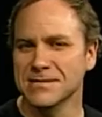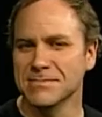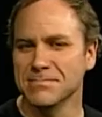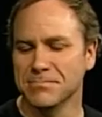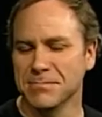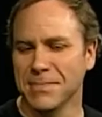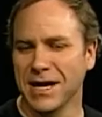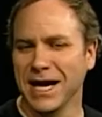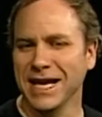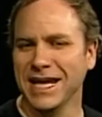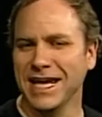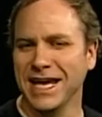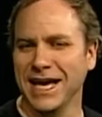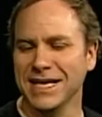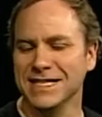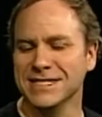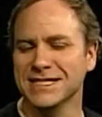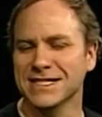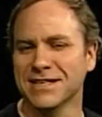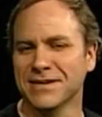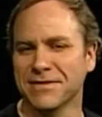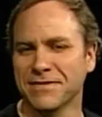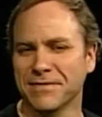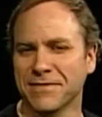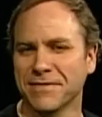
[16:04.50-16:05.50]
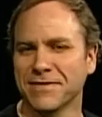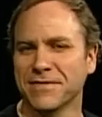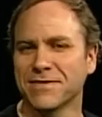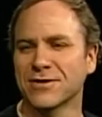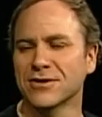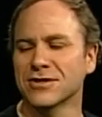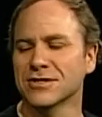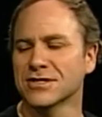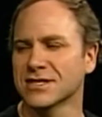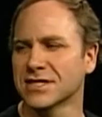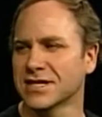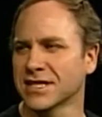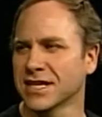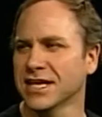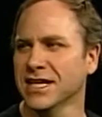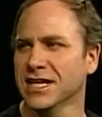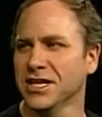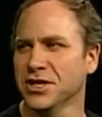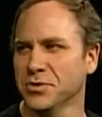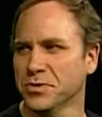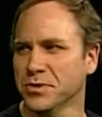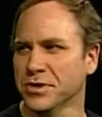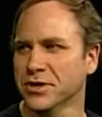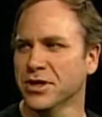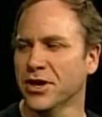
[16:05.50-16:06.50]
my guess, the first thing
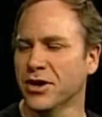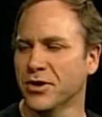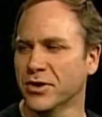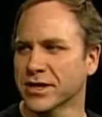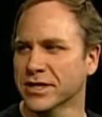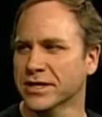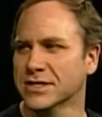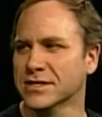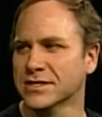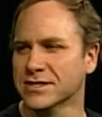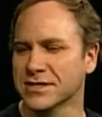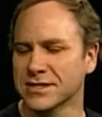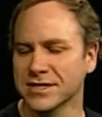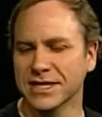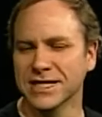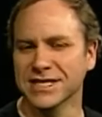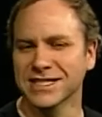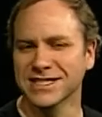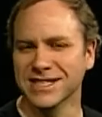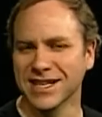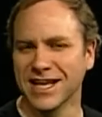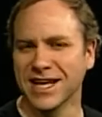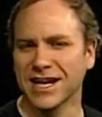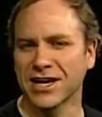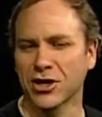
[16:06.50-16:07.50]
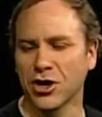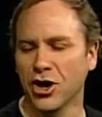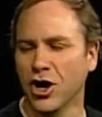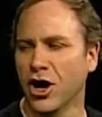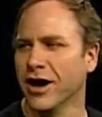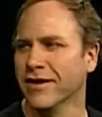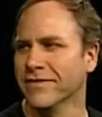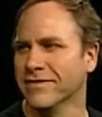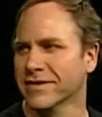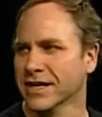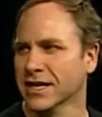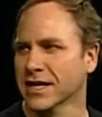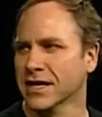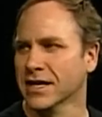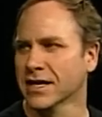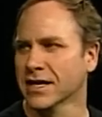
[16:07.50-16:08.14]
you would notice is a lot of coughing.